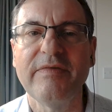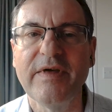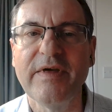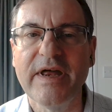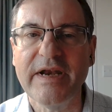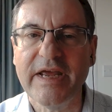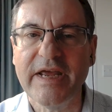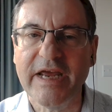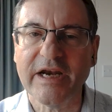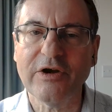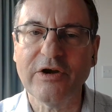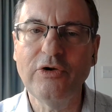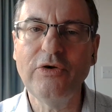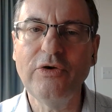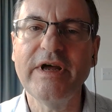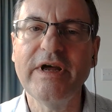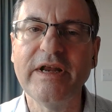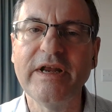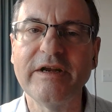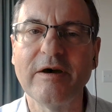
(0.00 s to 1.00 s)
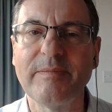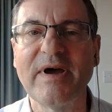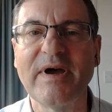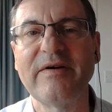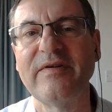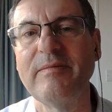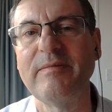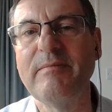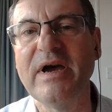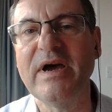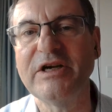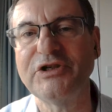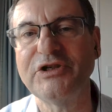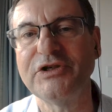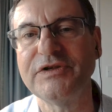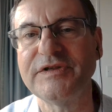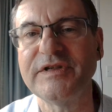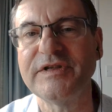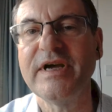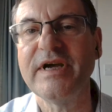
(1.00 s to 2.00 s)
then it could end up having
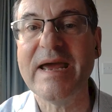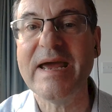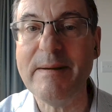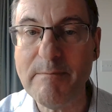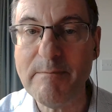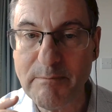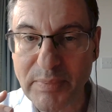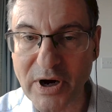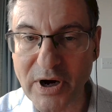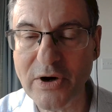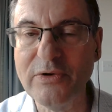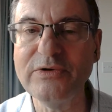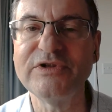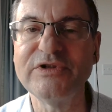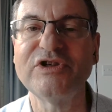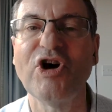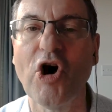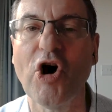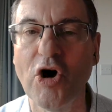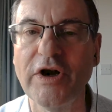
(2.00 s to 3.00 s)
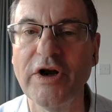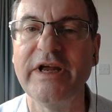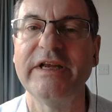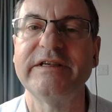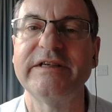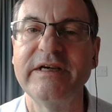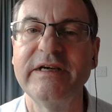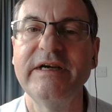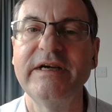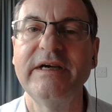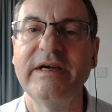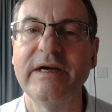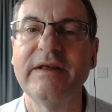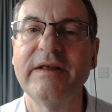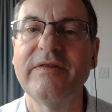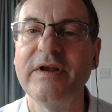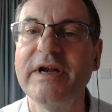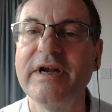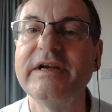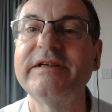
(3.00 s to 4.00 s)
measures imposed on it
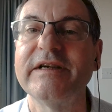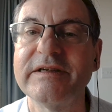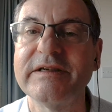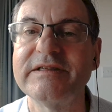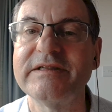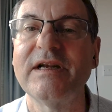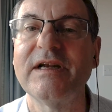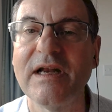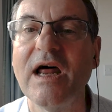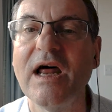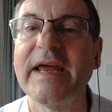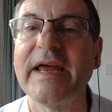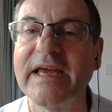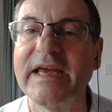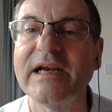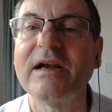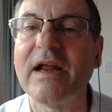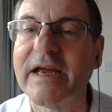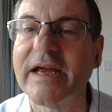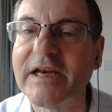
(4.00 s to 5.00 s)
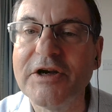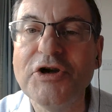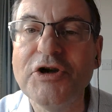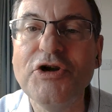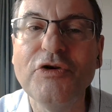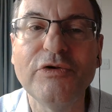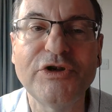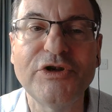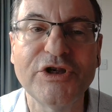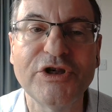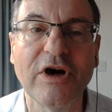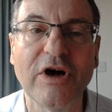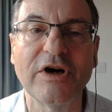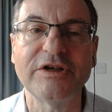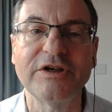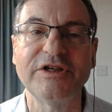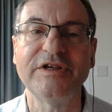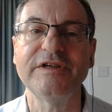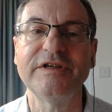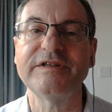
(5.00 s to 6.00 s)
that it doesn't like, like new
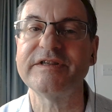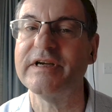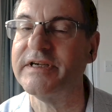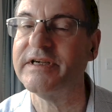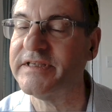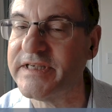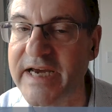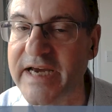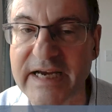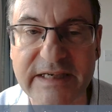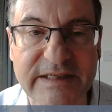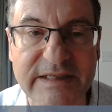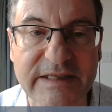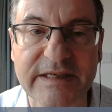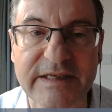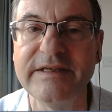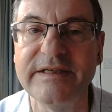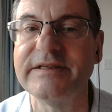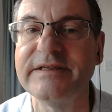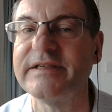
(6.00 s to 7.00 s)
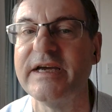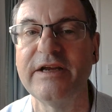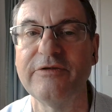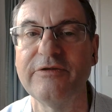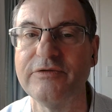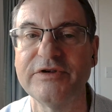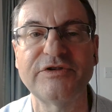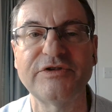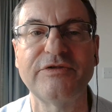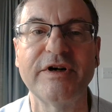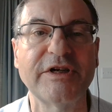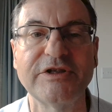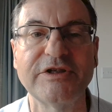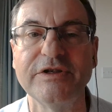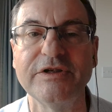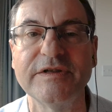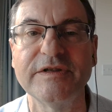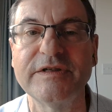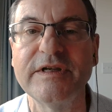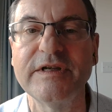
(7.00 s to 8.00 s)
charges and taxes and
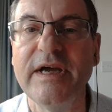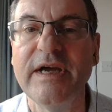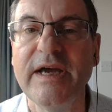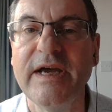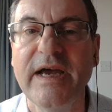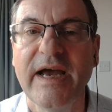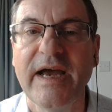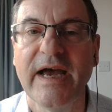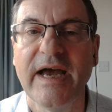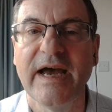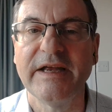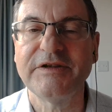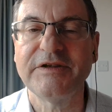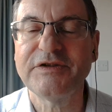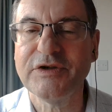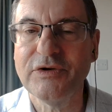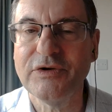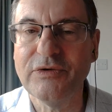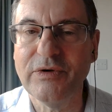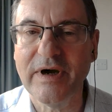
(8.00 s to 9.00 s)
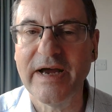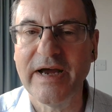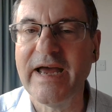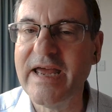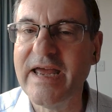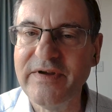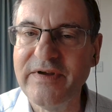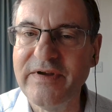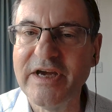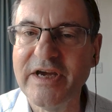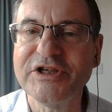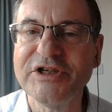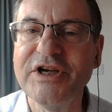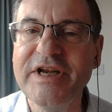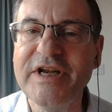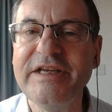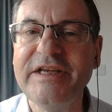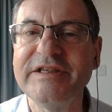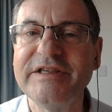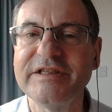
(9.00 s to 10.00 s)
restrictions. And so aviation
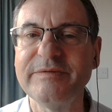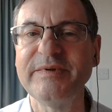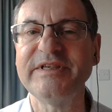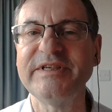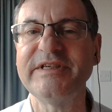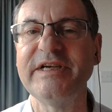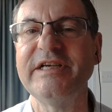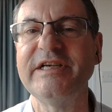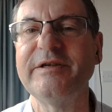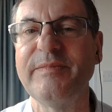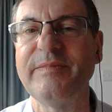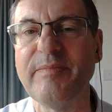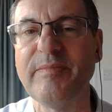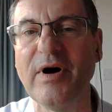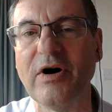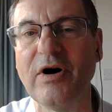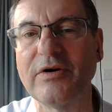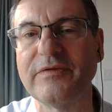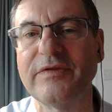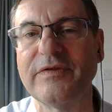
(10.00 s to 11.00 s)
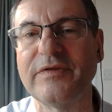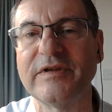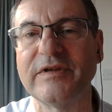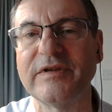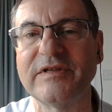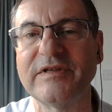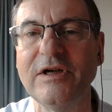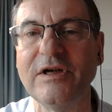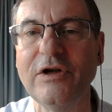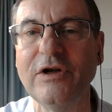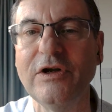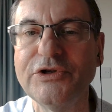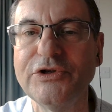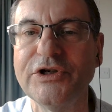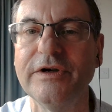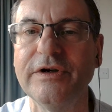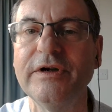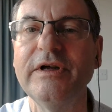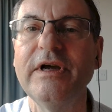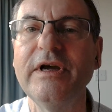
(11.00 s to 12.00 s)
needs to be seen to be part of the
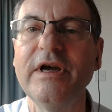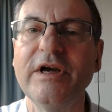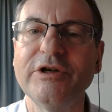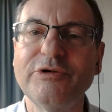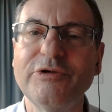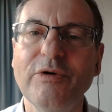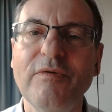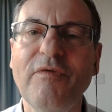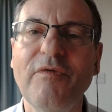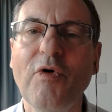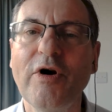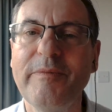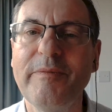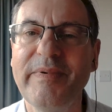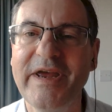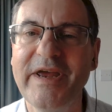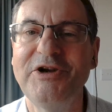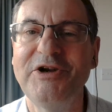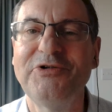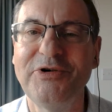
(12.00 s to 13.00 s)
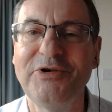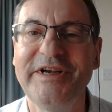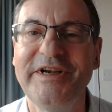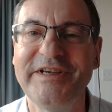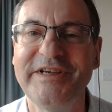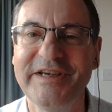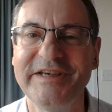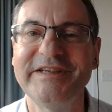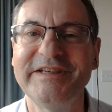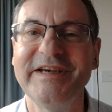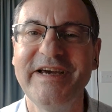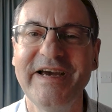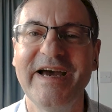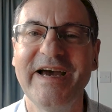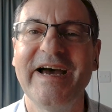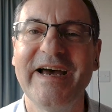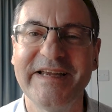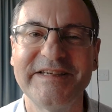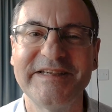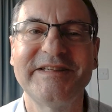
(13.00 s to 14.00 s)
solution to avoid being treated
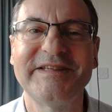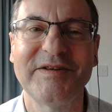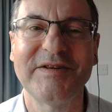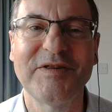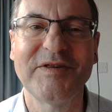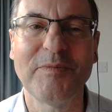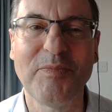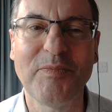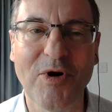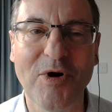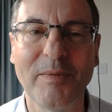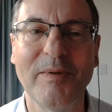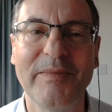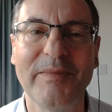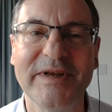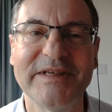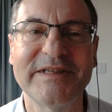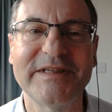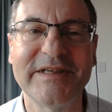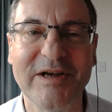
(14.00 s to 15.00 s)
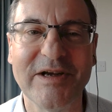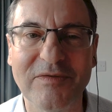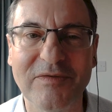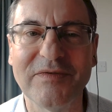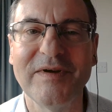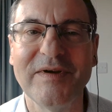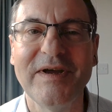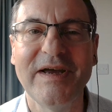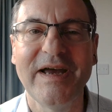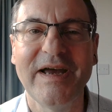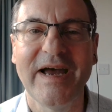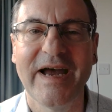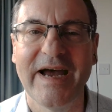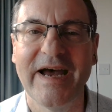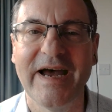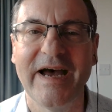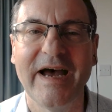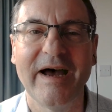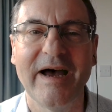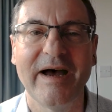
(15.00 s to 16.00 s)
as the problem itself.
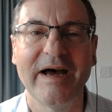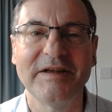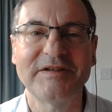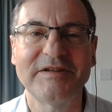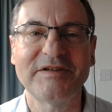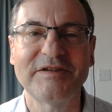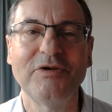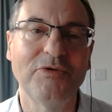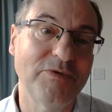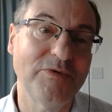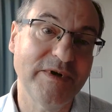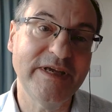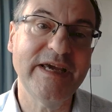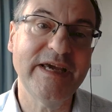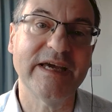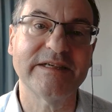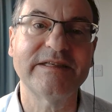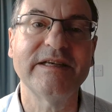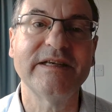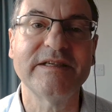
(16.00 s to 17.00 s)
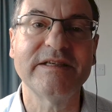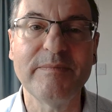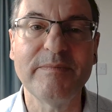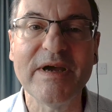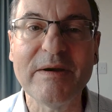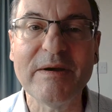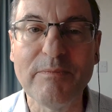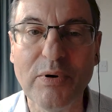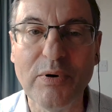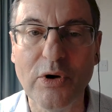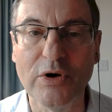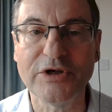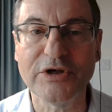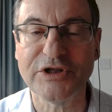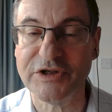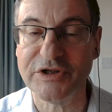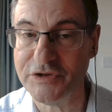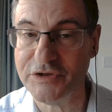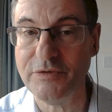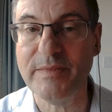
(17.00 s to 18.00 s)
Uh, and so, yes, there's a big
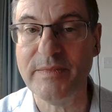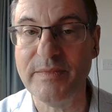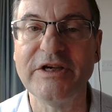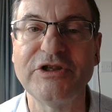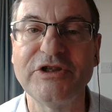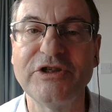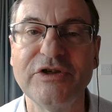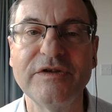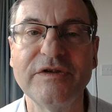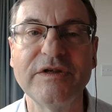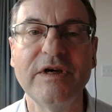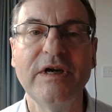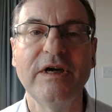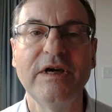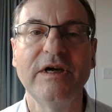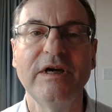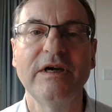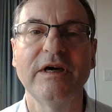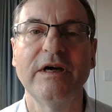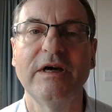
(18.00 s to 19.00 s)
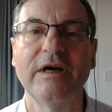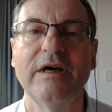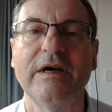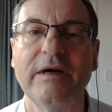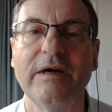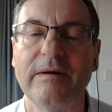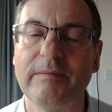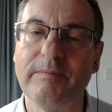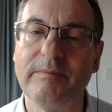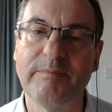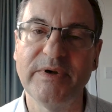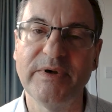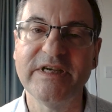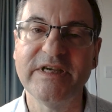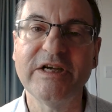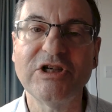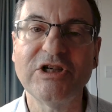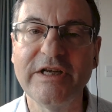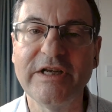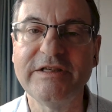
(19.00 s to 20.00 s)
push, as you mentioned, uh,
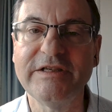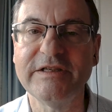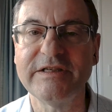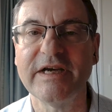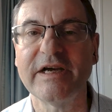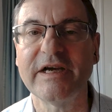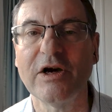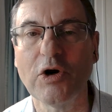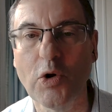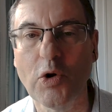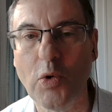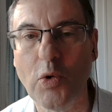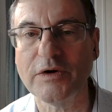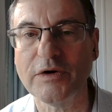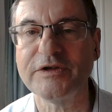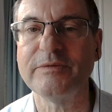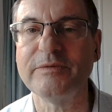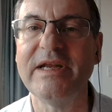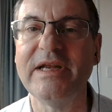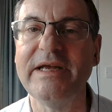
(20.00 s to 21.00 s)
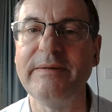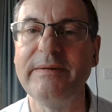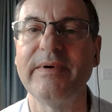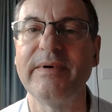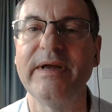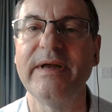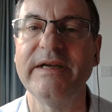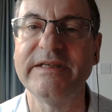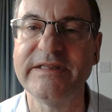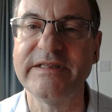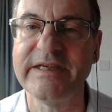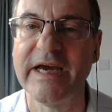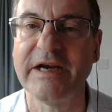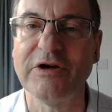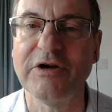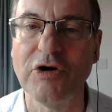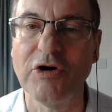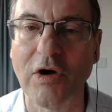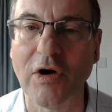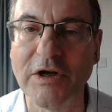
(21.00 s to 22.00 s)
potentially to take a quantum leap in
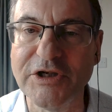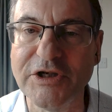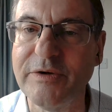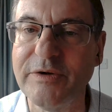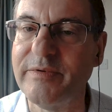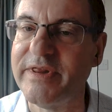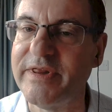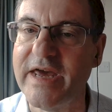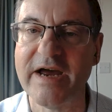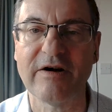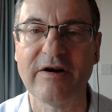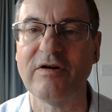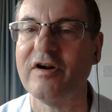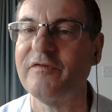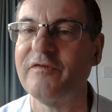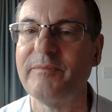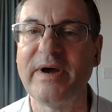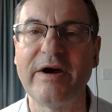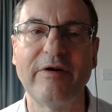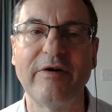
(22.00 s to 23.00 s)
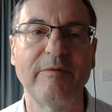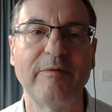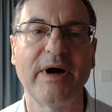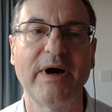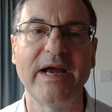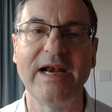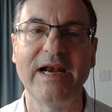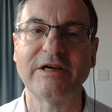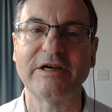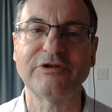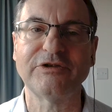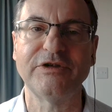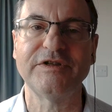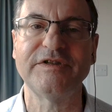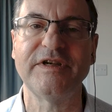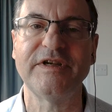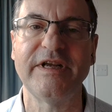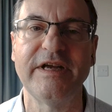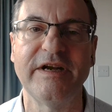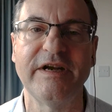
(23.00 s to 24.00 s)
technology with aircraft powered by
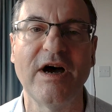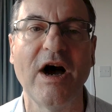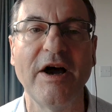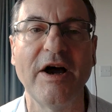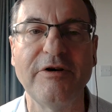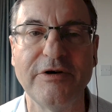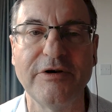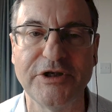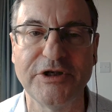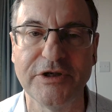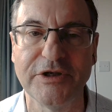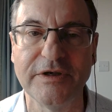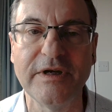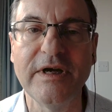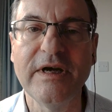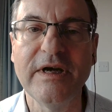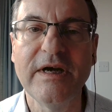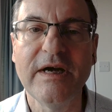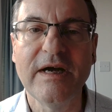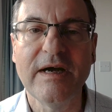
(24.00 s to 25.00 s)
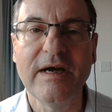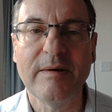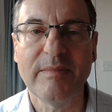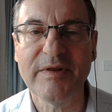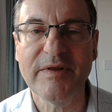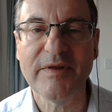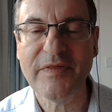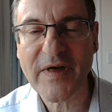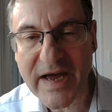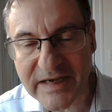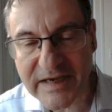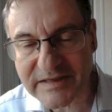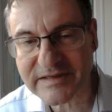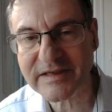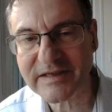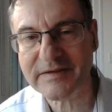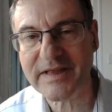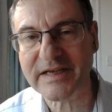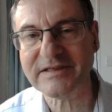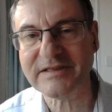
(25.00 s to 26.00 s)
electricity and hydrogen. But that's,
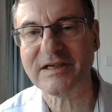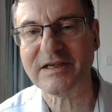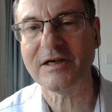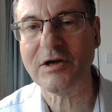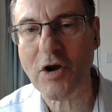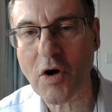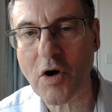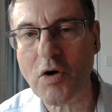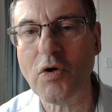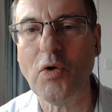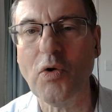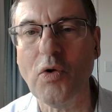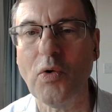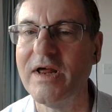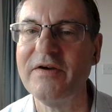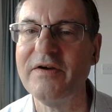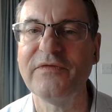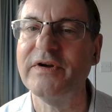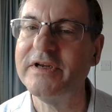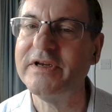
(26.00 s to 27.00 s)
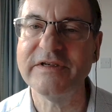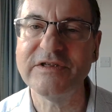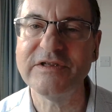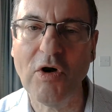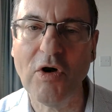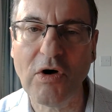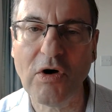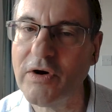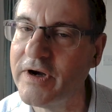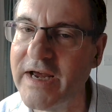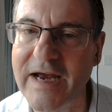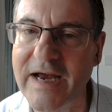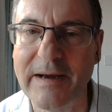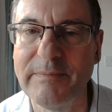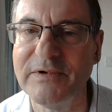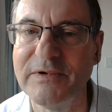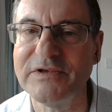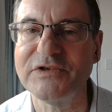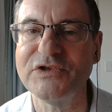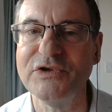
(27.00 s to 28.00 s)
that's a long-haul effort. It's not going to
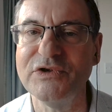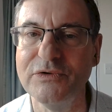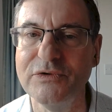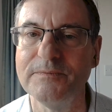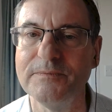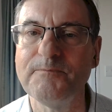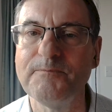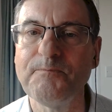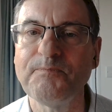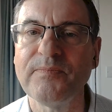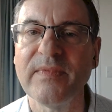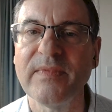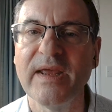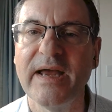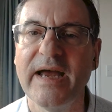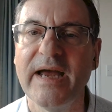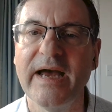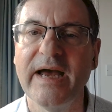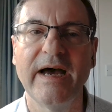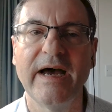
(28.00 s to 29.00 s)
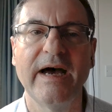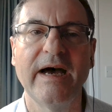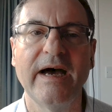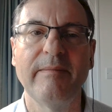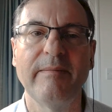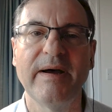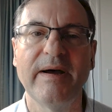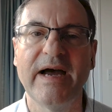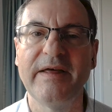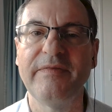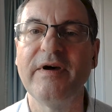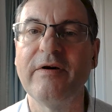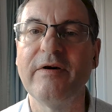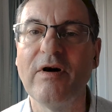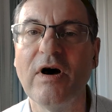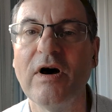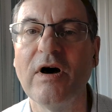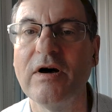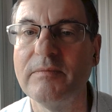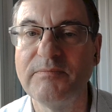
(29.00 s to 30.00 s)
happen soon. Um, and
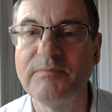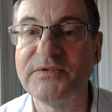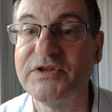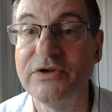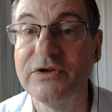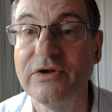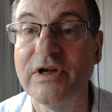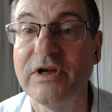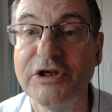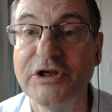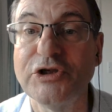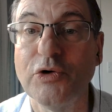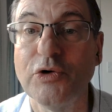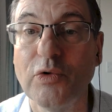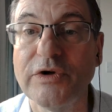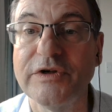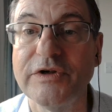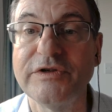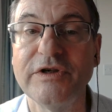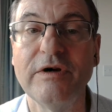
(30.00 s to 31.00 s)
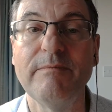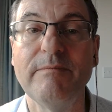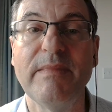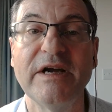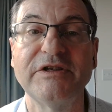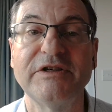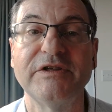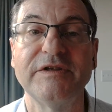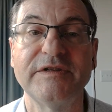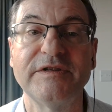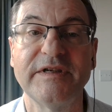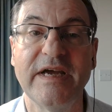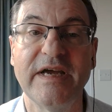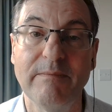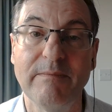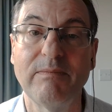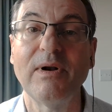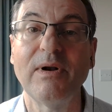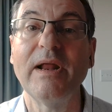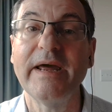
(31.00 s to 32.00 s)
there are certainly shorter term measures
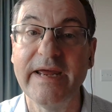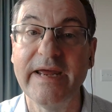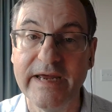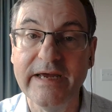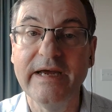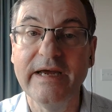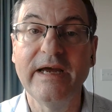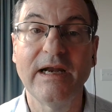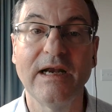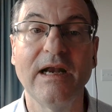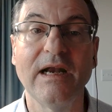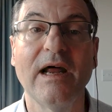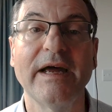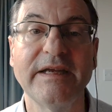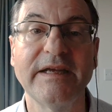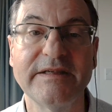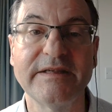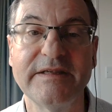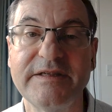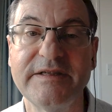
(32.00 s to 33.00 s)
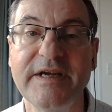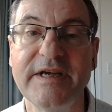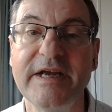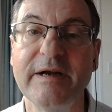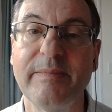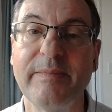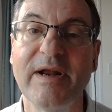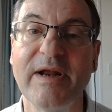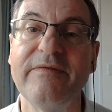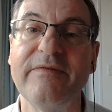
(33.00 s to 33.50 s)
in play, like sustainable